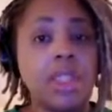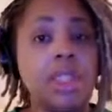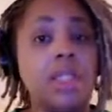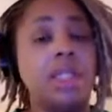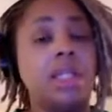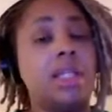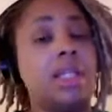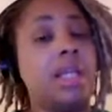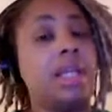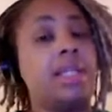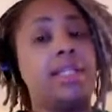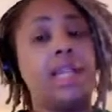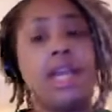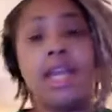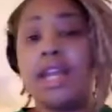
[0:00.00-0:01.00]
mm. like
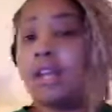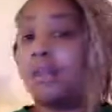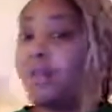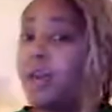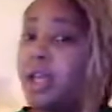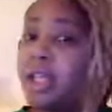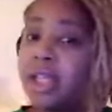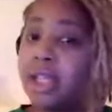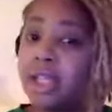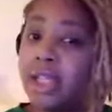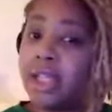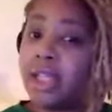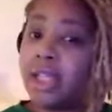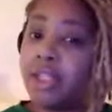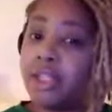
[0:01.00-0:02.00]
Diana Ross and
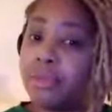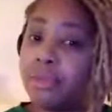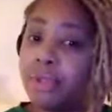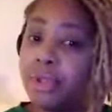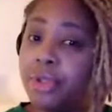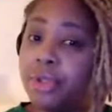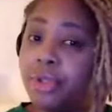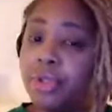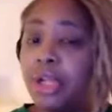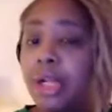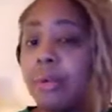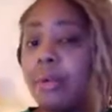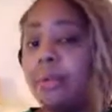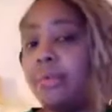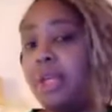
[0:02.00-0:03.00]
Lady Sings the Blues, and
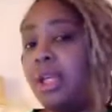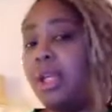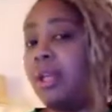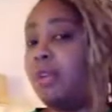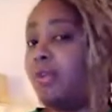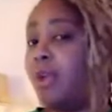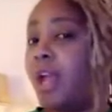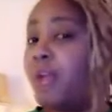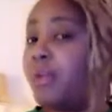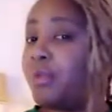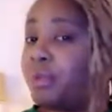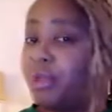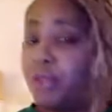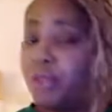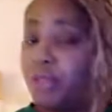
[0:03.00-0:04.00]
I'm gonna be in a round
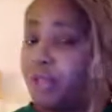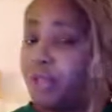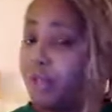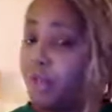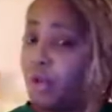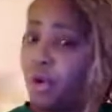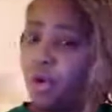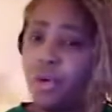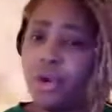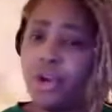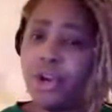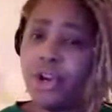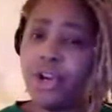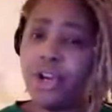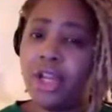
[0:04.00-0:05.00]
room looking for a
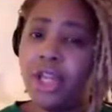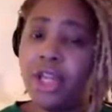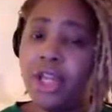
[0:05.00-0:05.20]
corner.